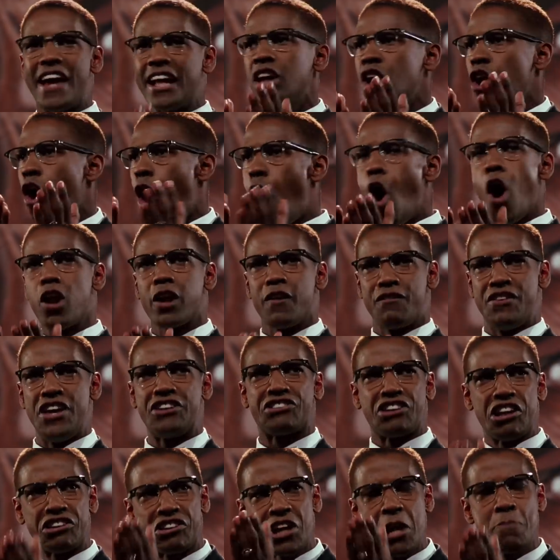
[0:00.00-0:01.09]
to explore how this
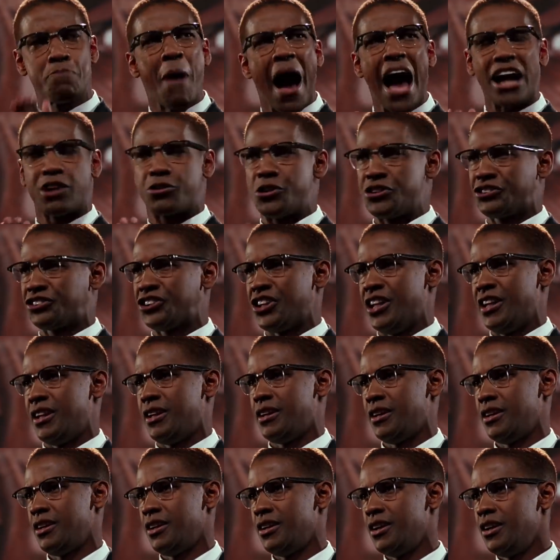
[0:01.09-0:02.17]
legend came to
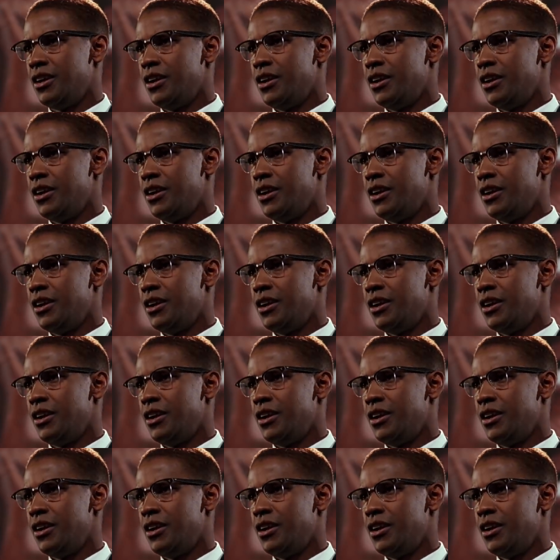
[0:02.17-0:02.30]
be.